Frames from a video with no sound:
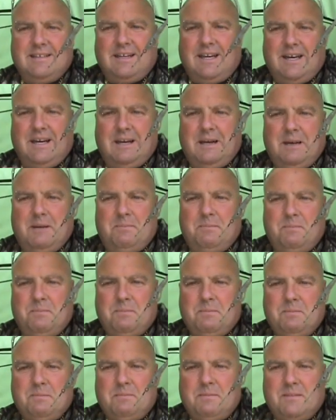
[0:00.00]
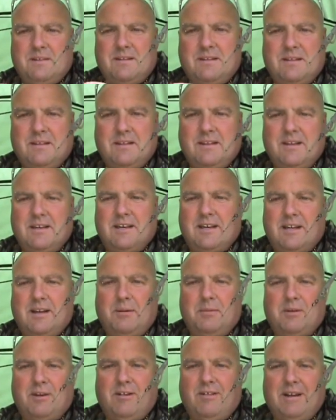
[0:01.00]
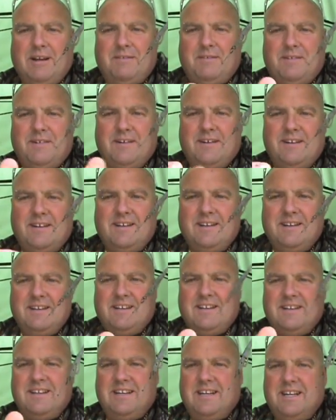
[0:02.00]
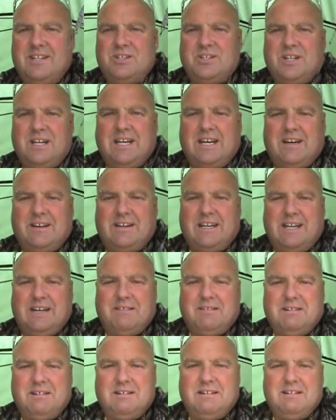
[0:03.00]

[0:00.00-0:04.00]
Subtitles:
And I'm going to have a chill out now.